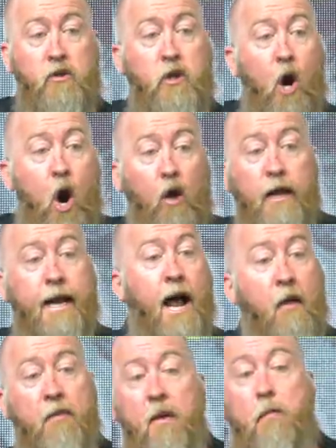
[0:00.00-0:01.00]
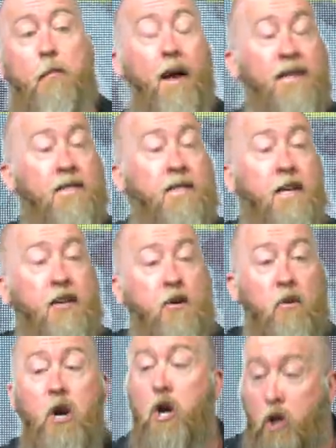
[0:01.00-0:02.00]
who's calling out the best
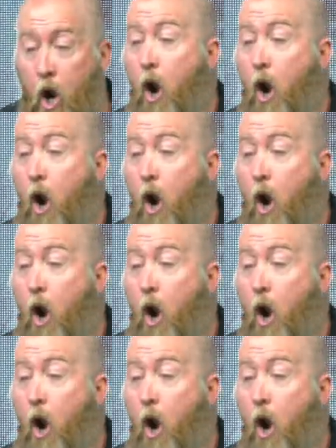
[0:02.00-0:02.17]
in you,